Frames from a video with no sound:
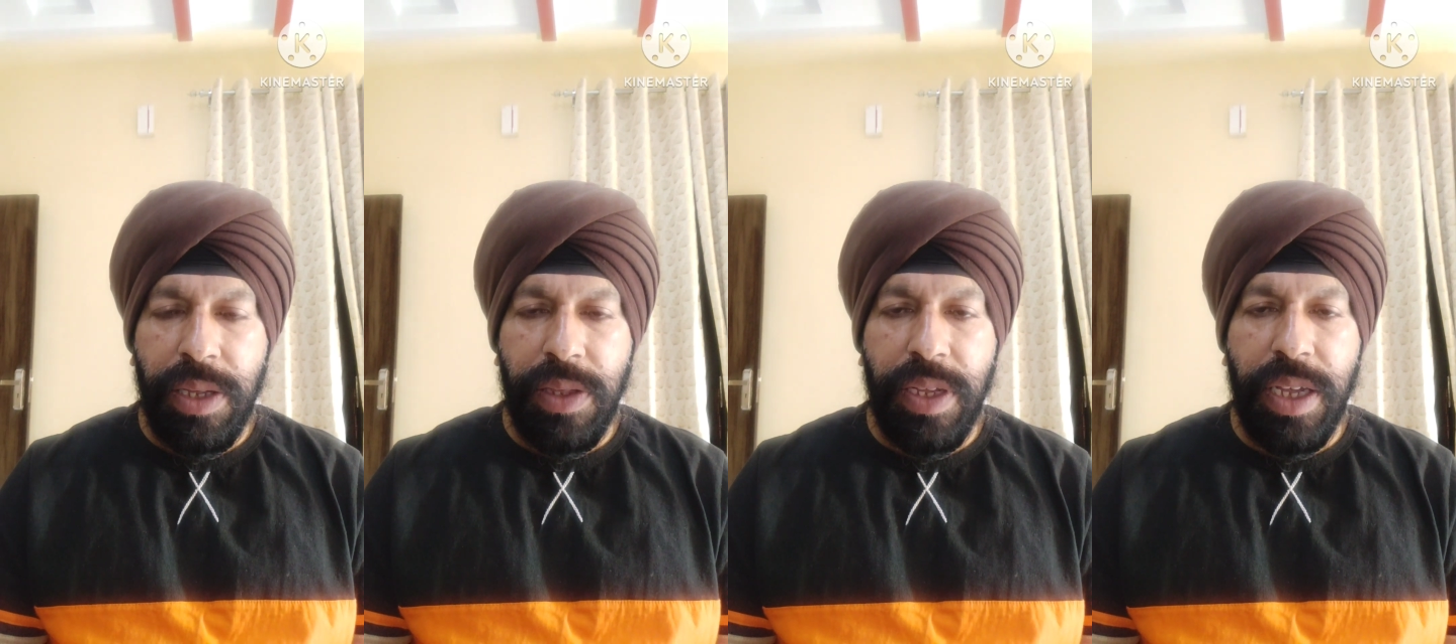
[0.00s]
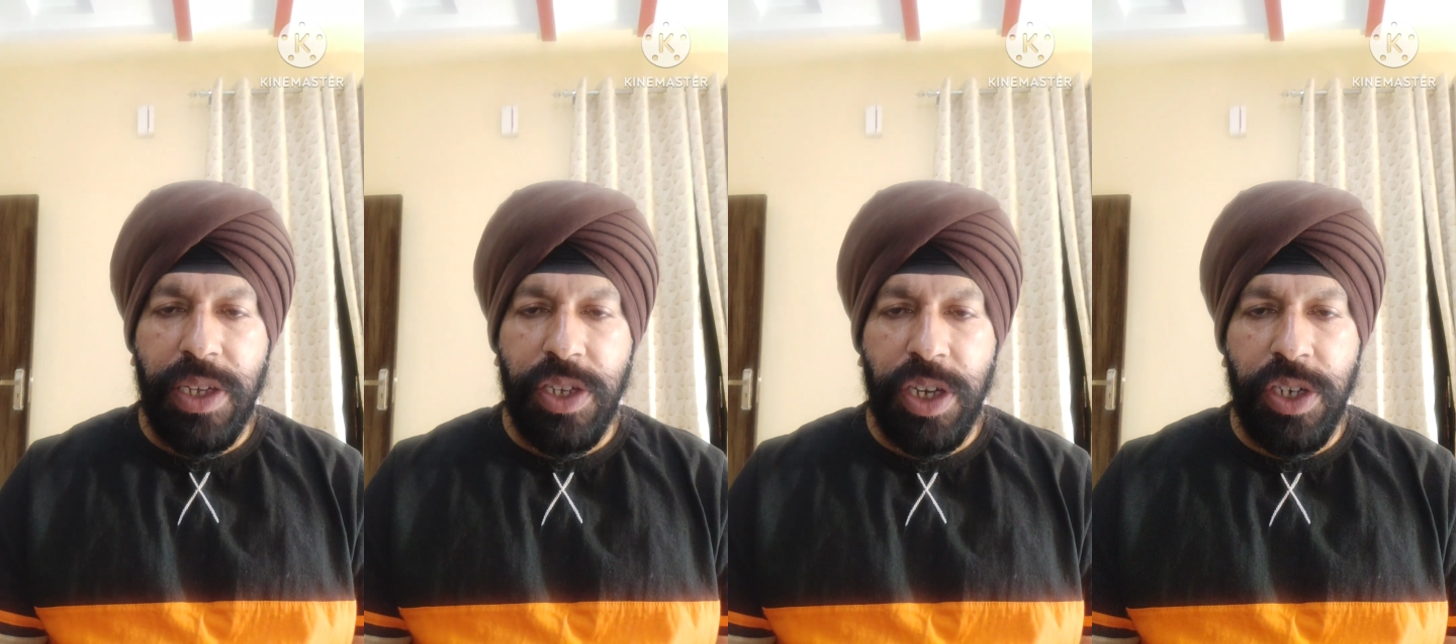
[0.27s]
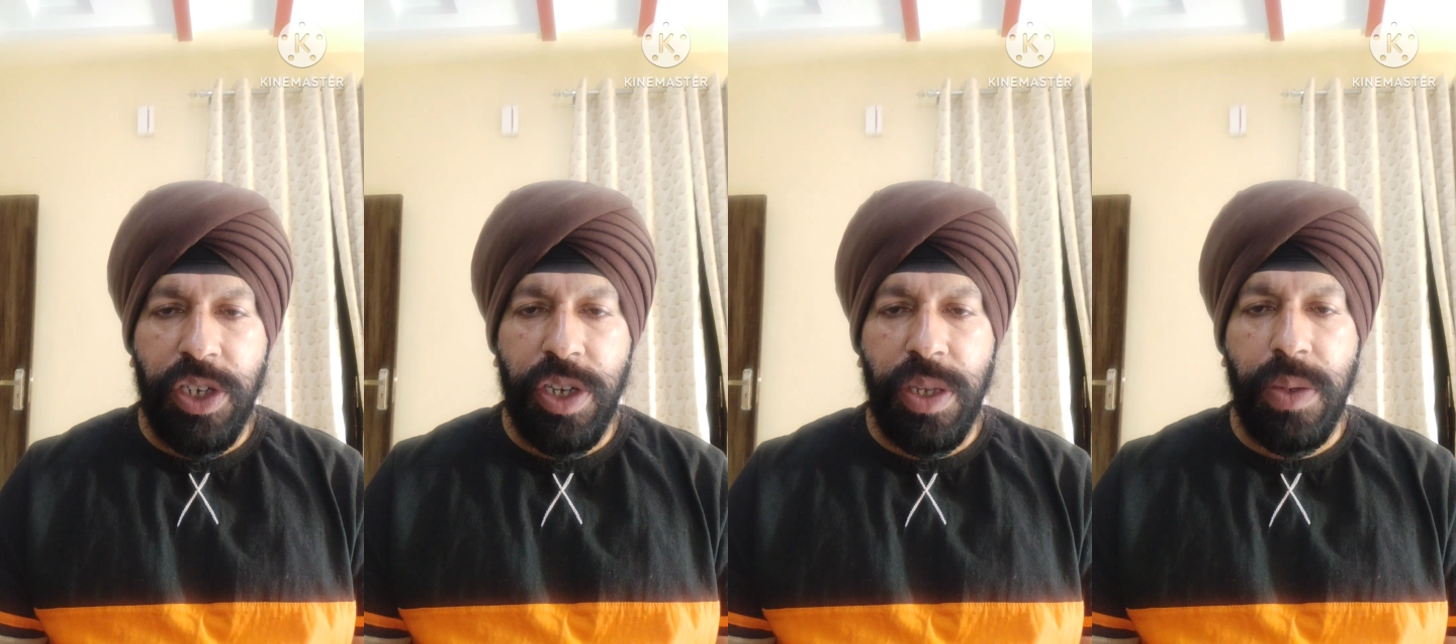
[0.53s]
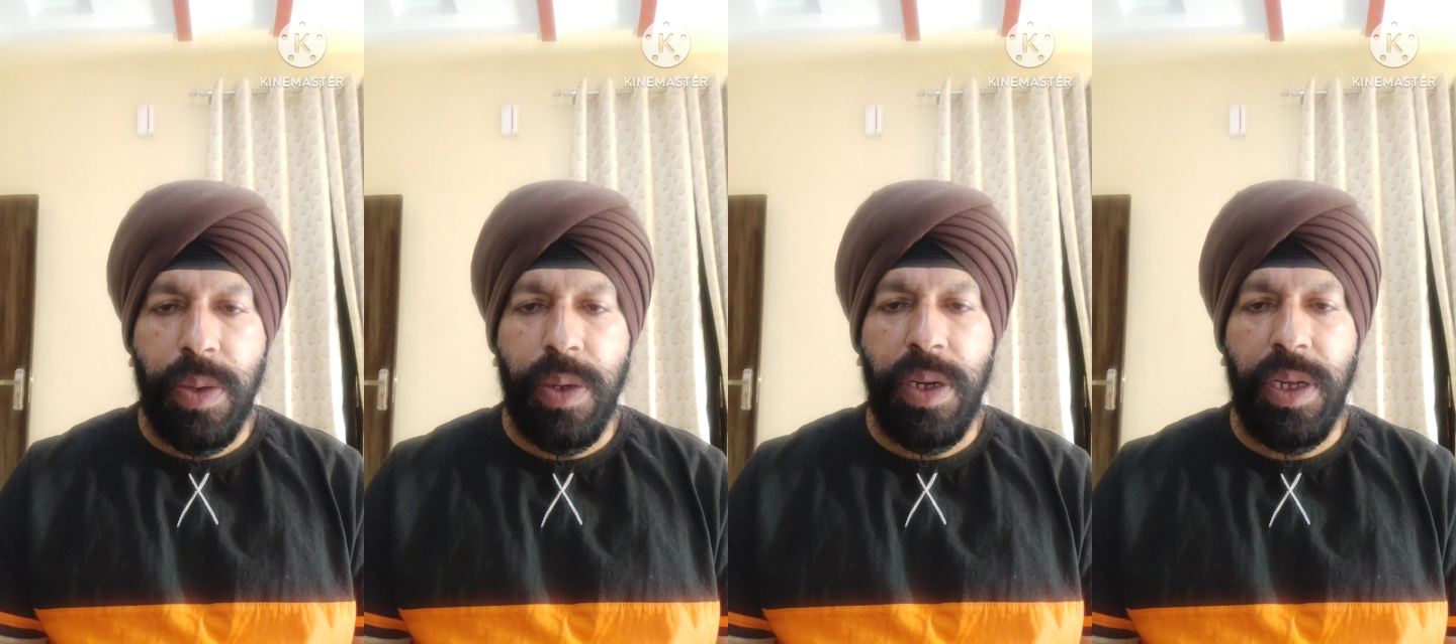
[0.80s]
the essential
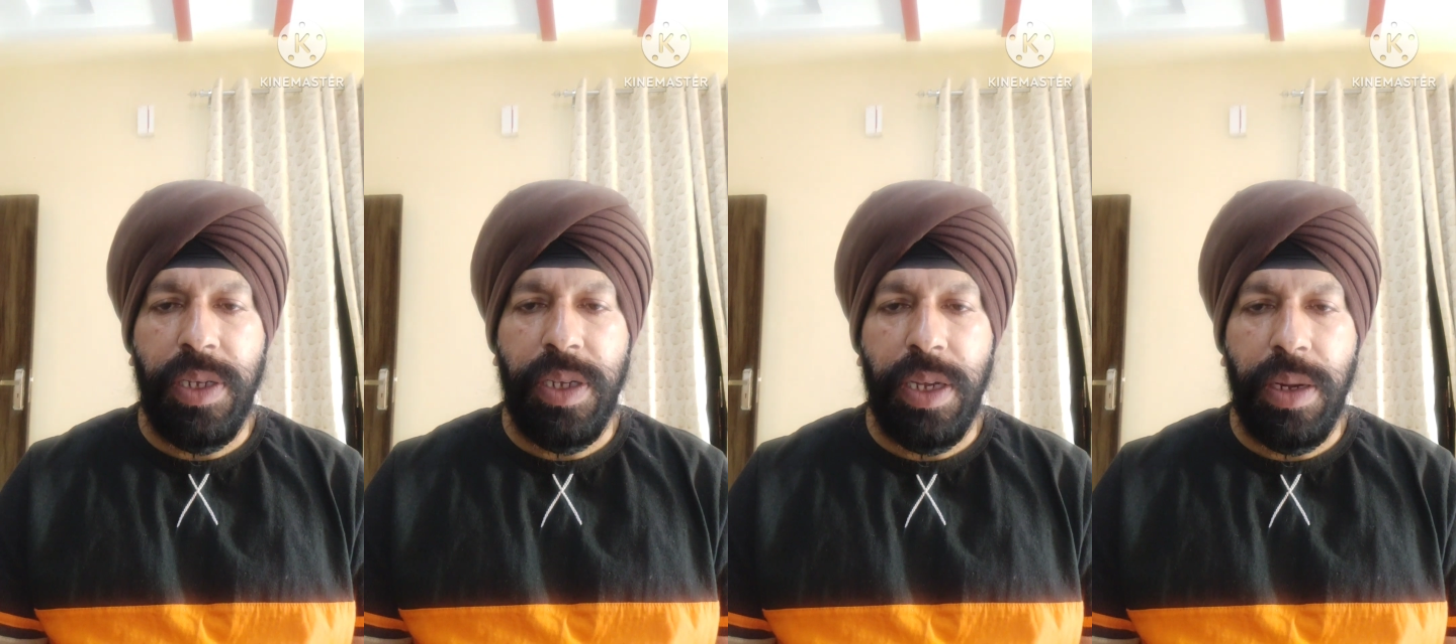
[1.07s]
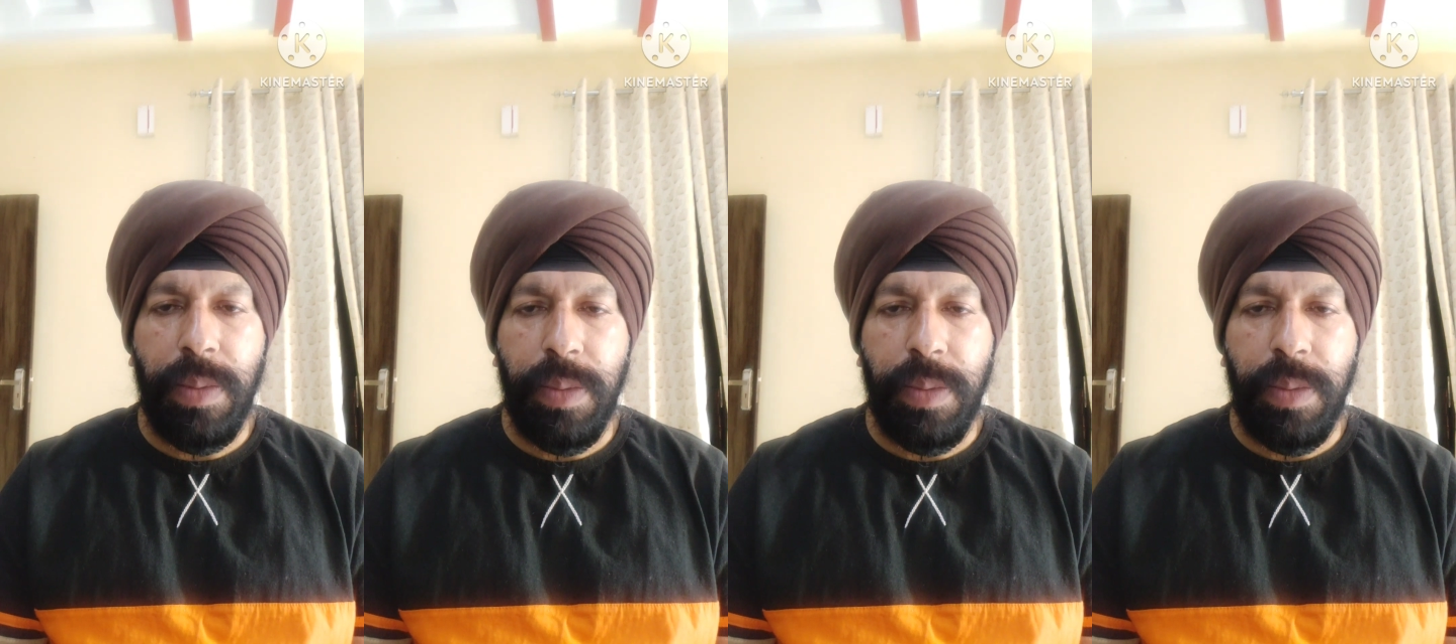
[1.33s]
goodness in a